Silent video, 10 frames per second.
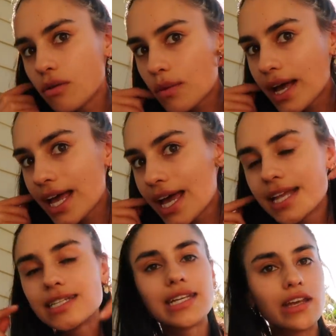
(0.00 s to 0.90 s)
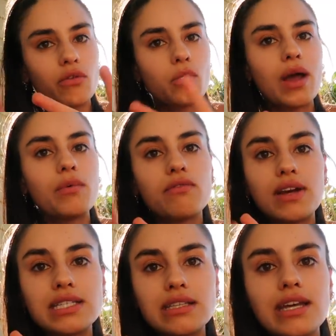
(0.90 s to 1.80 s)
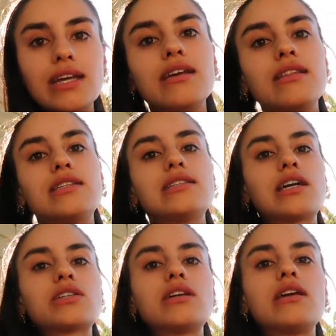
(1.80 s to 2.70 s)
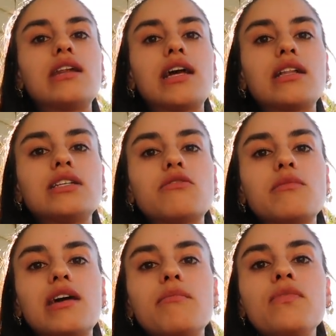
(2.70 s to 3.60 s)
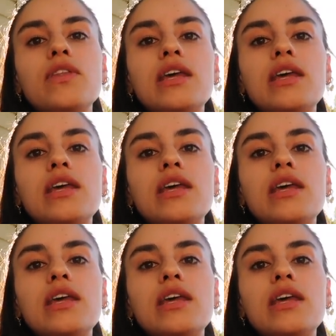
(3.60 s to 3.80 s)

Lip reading: wear and did a giveaway with recently. This is actually a necklace from them.